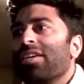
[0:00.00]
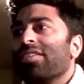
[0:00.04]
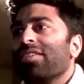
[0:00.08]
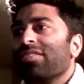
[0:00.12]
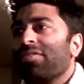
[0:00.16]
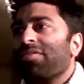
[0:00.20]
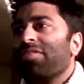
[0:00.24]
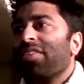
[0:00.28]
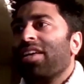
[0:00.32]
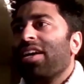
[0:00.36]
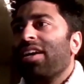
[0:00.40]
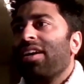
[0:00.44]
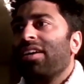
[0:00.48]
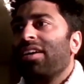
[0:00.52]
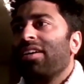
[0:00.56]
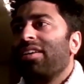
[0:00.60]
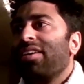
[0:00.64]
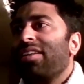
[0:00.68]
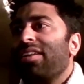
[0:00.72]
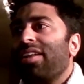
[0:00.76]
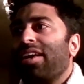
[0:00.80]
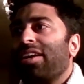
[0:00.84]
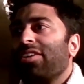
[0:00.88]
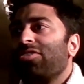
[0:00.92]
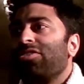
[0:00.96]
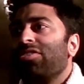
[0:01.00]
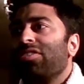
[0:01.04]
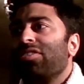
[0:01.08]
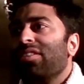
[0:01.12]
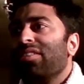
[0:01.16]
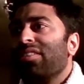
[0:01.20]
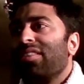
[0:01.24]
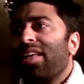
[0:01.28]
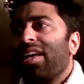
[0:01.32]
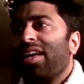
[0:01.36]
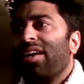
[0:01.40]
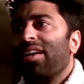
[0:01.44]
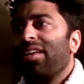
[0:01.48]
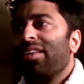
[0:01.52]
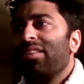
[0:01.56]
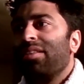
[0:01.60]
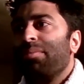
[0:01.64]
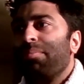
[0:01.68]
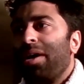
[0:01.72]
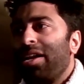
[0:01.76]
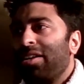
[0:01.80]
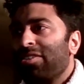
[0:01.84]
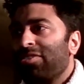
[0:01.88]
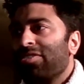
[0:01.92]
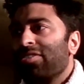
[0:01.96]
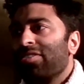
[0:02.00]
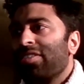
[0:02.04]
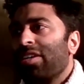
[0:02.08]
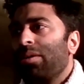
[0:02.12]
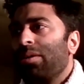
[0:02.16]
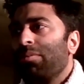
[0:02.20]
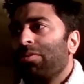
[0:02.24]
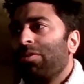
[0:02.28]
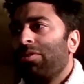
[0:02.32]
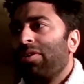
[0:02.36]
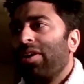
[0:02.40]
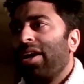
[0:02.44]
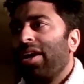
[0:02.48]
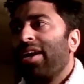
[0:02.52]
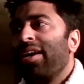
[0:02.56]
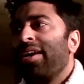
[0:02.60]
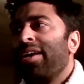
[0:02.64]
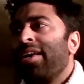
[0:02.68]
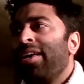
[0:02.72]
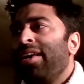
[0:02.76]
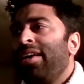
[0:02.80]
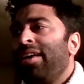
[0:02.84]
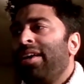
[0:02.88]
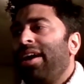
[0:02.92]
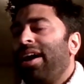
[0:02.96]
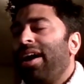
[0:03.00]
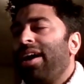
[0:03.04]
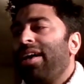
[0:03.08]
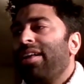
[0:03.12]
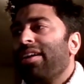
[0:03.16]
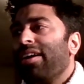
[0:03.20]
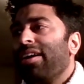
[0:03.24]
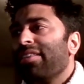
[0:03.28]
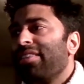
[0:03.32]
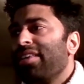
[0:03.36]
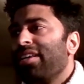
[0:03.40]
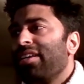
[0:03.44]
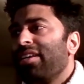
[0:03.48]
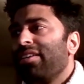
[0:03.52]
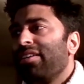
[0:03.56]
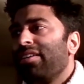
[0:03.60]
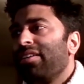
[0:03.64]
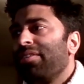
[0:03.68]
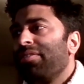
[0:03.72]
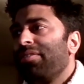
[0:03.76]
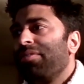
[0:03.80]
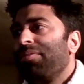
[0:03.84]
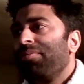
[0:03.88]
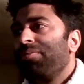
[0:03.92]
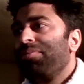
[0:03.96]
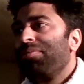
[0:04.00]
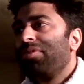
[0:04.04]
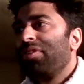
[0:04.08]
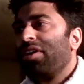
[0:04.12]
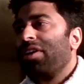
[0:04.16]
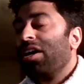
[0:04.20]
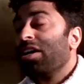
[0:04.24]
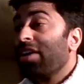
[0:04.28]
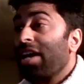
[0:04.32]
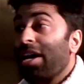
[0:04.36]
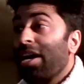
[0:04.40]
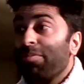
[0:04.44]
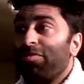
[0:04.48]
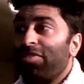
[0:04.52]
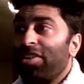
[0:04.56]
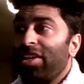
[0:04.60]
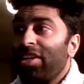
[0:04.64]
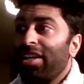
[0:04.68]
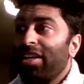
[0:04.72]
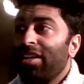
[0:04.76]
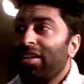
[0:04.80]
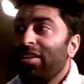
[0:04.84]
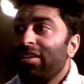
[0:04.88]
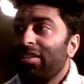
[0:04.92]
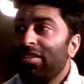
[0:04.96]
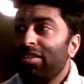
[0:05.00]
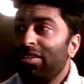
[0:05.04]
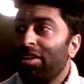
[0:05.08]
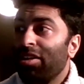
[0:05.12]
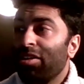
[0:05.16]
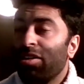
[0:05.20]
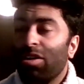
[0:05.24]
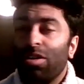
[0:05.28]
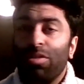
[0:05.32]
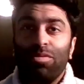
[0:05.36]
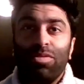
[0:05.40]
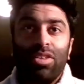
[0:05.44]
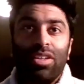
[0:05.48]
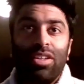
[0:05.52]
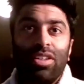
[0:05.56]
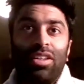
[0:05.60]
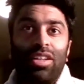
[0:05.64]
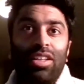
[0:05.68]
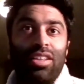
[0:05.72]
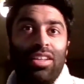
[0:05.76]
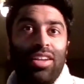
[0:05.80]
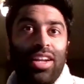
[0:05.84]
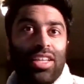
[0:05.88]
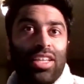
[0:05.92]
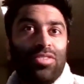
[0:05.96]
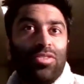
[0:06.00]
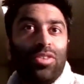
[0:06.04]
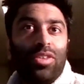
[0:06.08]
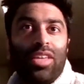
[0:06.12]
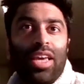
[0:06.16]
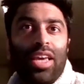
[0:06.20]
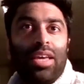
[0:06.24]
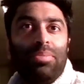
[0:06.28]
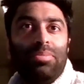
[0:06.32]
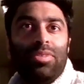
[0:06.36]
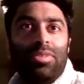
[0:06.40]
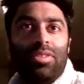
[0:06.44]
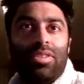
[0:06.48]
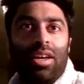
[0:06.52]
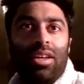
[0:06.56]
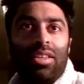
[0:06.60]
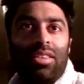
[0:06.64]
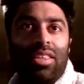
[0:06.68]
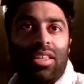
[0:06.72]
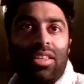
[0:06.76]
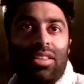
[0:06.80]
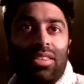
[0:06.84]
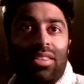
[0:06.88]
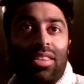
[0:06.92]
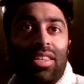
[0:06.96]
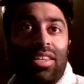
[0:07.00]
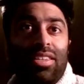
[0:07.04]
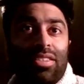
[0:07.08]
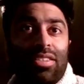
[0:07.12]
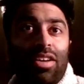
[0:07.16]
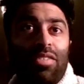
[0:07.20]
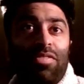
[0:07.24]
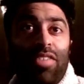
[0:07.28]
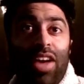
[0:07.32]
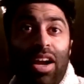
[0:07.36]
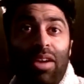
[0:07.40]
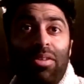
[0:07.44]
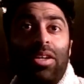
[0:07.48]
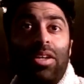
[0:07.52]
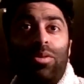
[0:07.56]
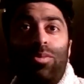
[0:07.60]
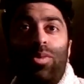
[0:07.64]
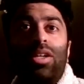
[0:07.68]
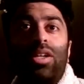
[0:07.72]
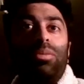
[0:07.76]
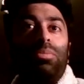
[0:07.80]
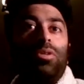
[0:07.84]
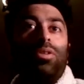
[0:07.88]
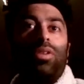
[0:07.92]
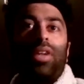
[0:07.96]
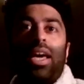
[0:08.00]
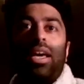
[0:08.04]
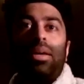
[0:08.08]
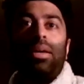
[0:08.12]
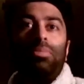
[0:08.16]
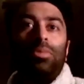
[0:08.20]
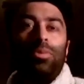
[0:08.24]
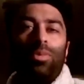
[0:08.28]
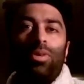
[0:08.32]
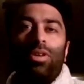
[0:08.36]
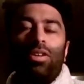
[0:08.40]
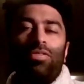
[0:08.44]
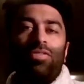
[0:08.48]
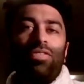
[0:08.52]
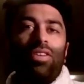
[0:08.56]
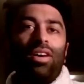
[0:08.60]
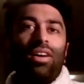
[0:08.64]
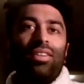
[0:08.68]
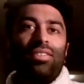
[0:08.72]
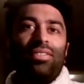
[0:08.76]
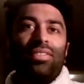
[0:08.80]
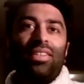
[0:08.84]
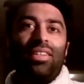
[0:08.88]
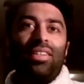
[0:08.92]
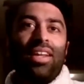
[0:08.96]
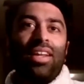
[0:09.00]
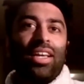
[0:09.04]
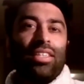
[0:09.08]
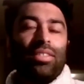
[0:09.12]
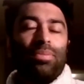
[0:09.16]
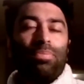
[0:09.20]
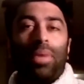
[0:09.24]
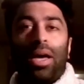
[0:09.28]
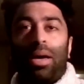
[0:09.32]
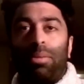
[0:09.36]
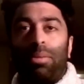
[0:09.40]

because of that connection that the managers help create. And I think I am feeling, confident in the next few games. I think these are very winnable games. We've got Farsley next,